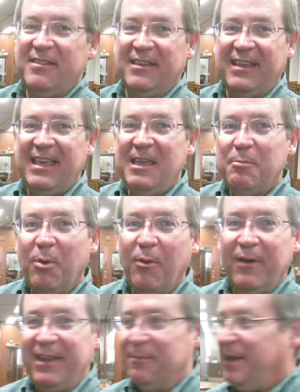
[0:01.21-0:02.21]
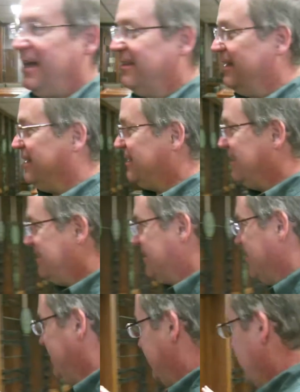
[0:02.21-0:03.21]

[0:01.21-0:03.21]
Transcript: key point about this is that